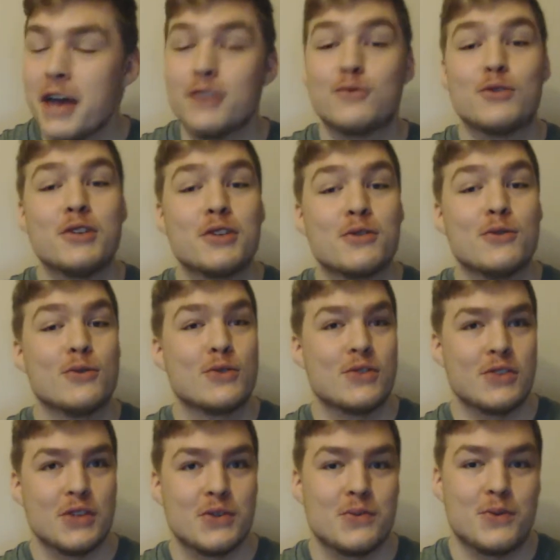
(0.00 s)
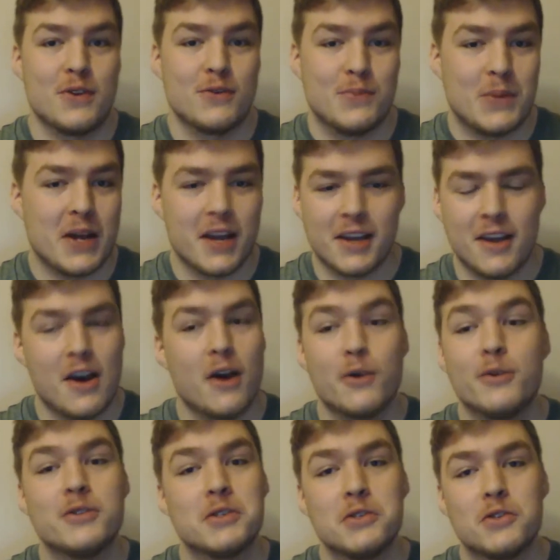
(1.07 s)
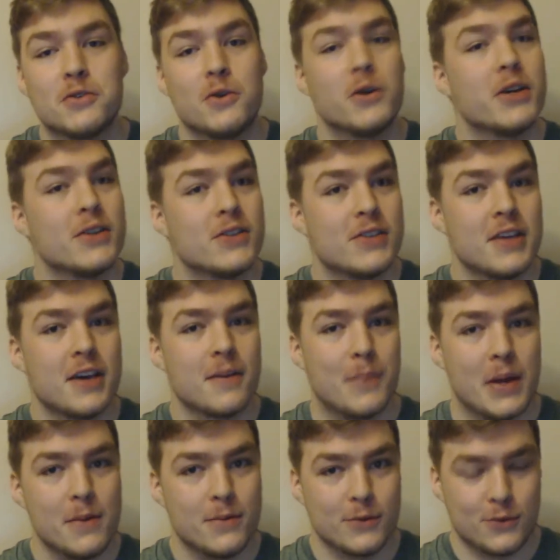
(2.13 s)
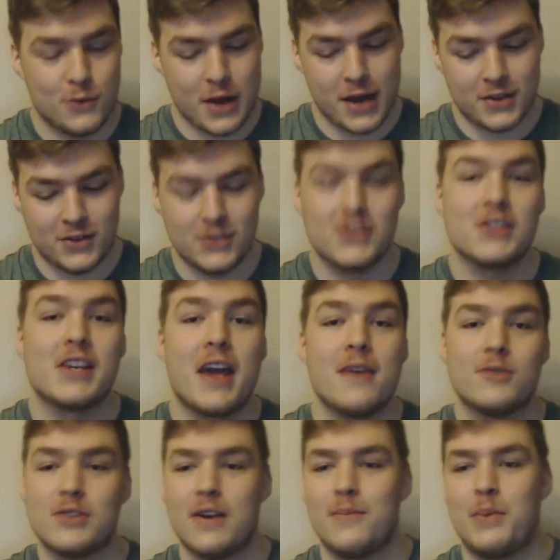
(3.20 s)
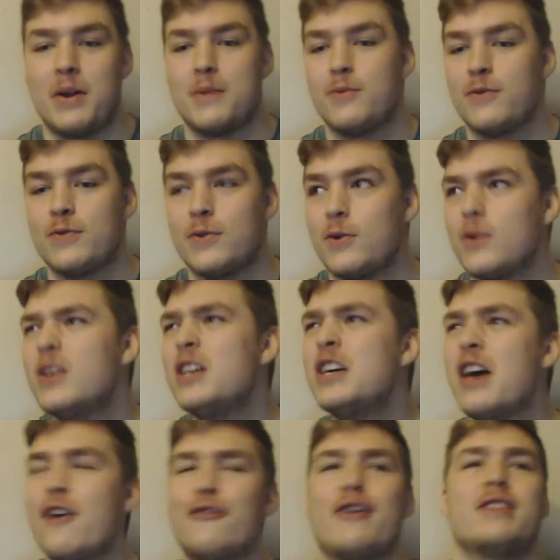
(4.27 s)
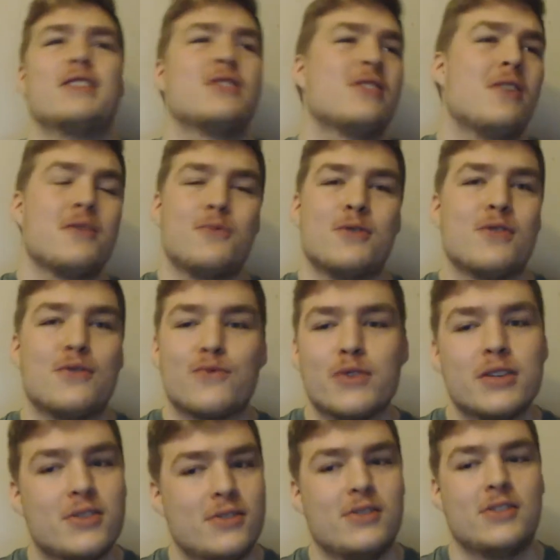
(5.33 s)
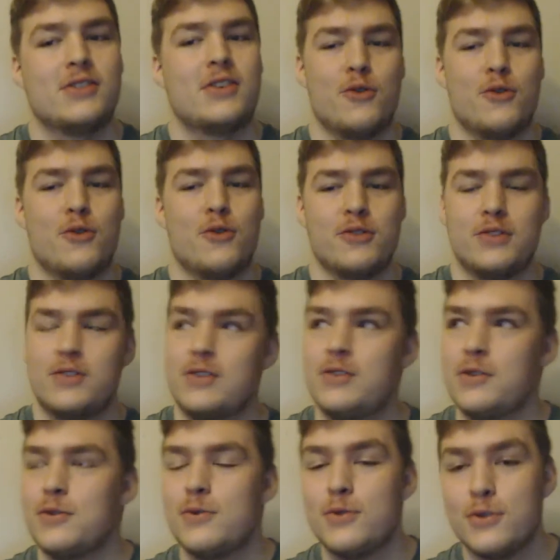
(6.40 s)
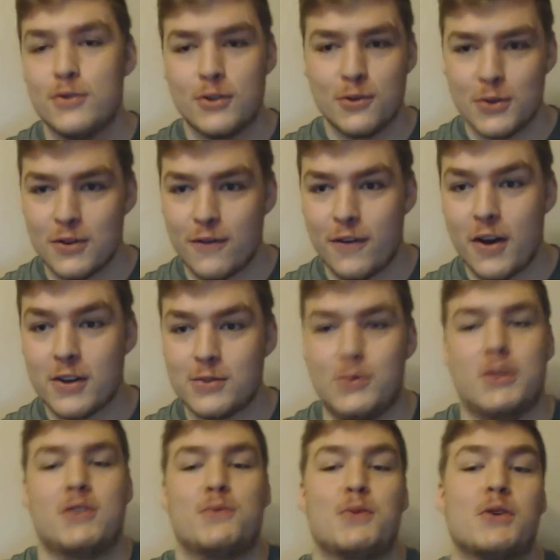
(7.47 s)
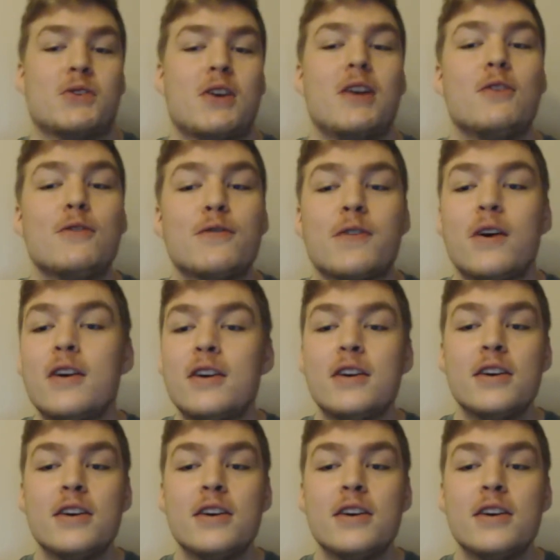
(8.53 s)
It's really cool to see someone else playing it. I always enjoy seeing people's reactions to games that I've played before. In fact, that's like one of the reasons I wanted to do YouTube in the first place because I love